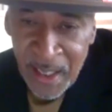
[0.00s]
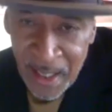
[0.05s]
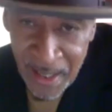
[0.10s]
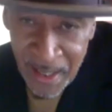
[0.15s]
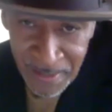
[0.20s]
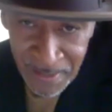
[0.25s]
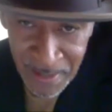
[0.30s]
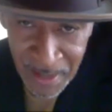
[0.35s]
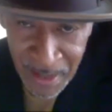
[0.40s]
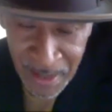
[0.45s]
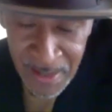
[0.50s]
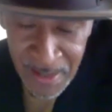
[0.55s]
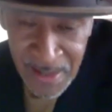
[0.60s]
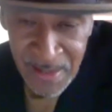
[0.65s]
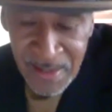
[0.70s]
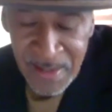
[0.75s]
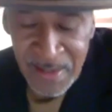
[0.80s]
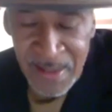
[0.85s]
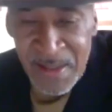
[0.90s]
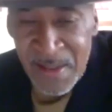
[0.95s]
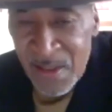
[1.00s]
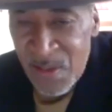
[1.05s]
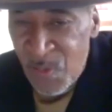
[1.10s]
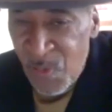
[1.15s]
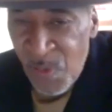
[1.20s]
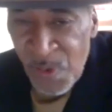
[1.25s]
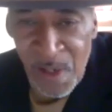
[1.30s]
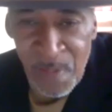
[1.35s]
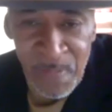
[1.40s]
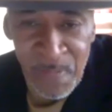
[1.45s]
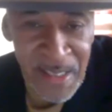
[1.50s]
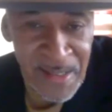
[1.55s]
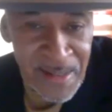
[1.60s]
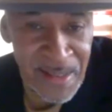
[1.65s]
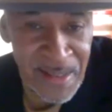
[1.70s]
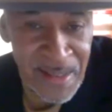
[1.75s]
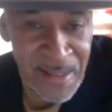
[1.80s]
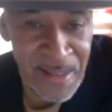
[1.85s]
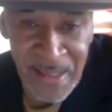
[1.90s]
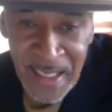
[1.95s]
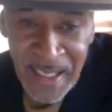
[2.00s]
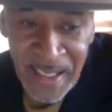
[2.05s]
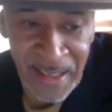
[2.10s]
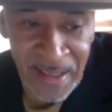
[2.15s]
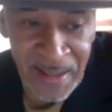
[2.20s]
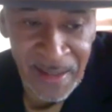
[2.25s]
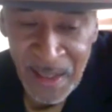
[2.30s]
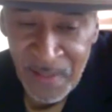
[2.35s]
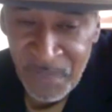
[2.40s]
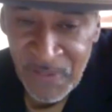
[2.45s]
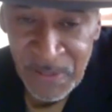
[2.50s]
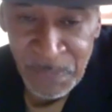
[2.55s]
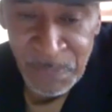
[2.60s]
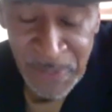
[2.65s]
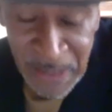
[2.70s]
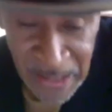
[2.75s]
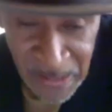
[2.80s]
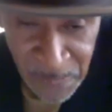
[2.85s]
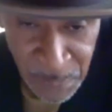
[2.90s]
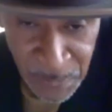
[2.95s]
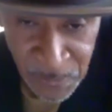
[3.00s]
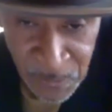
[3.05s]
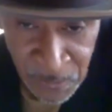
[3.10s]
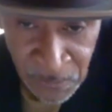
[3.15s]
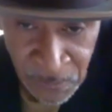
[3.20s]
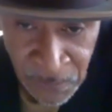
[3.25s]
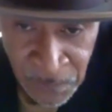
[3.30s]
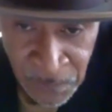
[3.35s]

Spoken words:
And thus, this is where I'm at today, loving people,